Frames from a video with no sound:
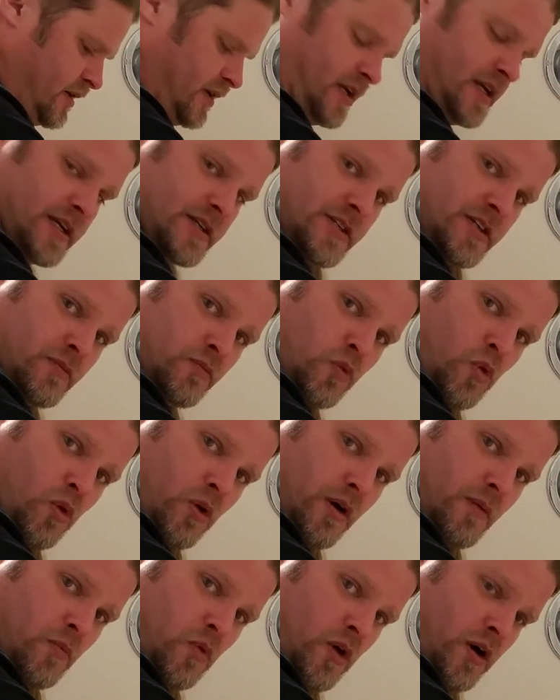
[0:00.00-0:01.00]
Get some
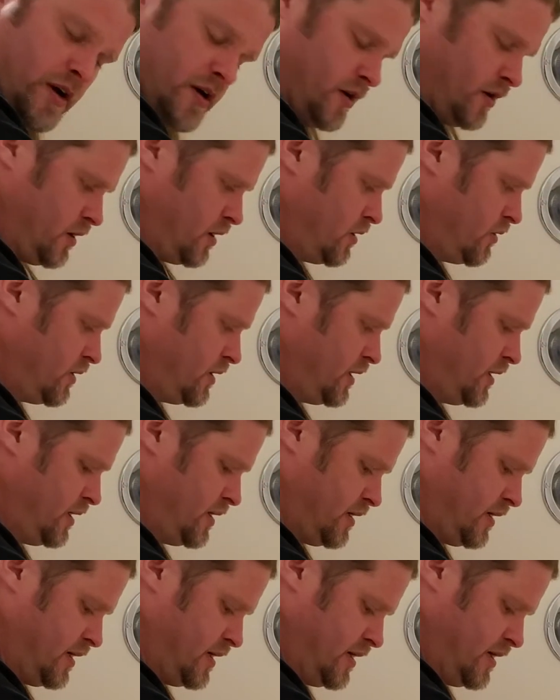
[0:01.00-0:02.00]
warm water going
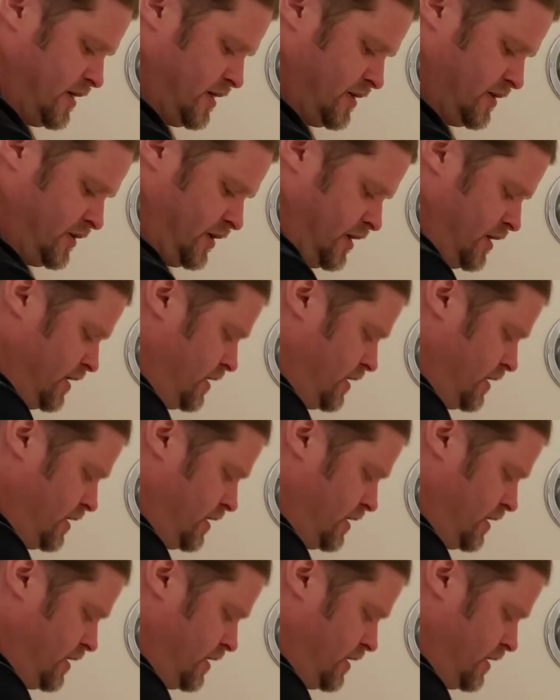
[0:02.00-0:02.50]
here, guys.